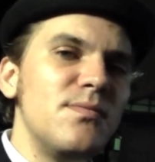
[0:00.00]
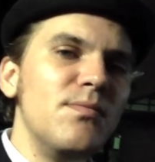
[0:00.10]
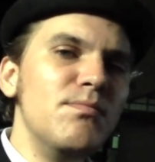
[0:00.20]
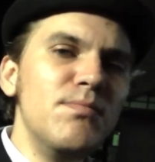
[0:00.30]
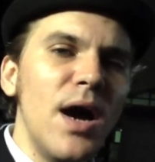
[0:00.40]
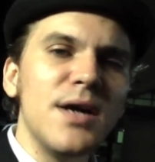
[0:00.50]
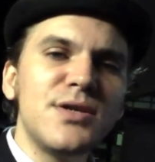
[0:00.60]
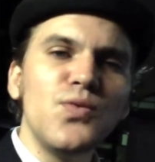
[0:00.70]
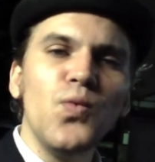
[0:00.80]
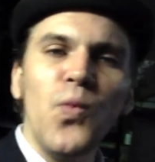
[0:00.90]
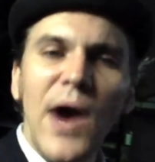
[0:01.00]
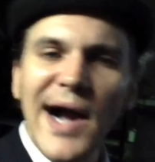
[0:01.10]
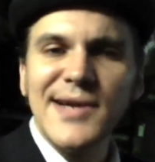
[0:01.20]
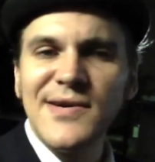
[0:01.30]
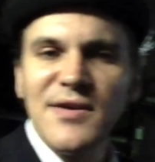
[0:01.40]
much
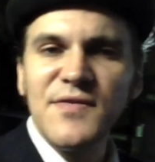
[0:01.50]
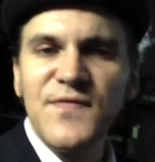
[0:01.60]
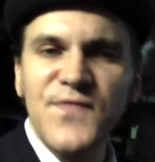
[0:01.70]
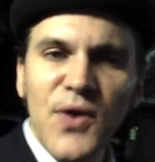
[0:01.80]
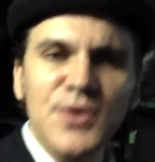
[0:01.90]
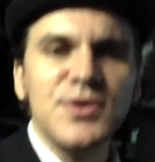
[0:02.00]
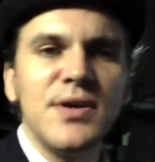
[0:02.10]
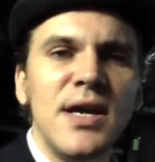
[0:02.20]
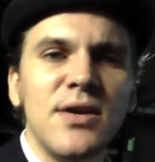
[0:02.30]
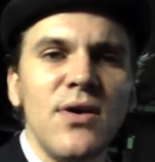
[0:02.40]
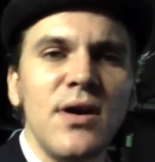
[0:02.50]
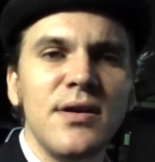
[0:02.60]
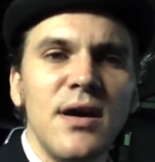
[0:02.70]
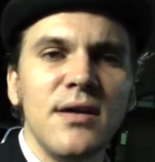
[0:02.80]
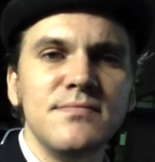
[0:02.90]
wider and further here
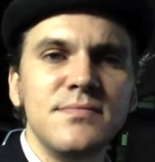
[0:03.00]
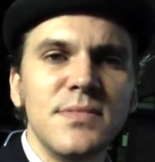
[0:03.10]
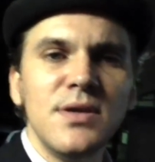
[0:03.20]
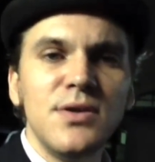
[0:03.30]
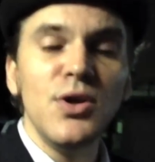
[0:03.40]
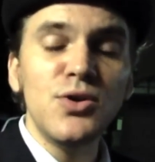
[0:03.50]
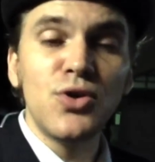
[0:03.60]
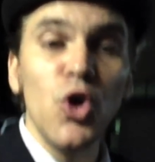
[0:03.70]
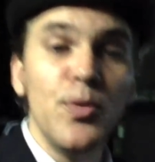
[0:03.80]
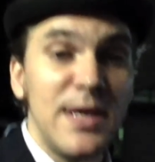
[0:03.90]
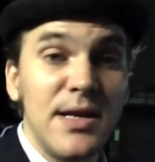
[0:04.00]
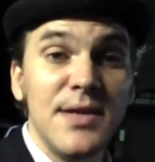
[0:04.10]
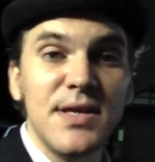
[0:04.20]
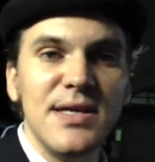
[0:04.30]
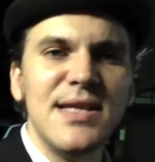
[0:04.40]
on YouTube
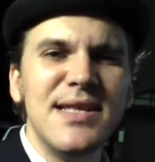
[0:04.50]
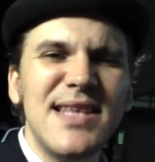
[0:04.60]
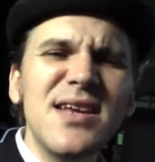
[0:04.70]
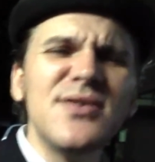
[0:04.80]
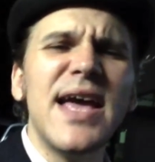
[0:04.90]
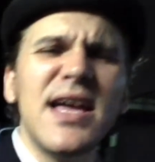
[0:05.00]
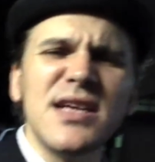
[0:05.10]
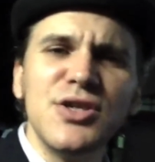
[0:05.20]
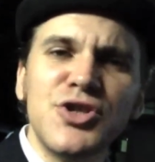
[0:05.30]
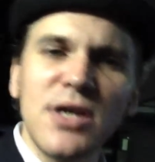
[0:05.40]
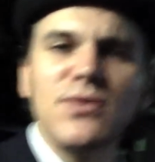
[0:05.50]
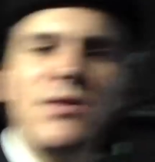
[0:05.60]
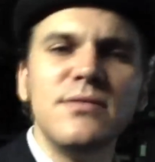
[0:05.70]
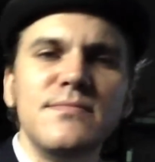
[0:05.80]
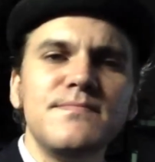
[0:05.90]
and the internet in general.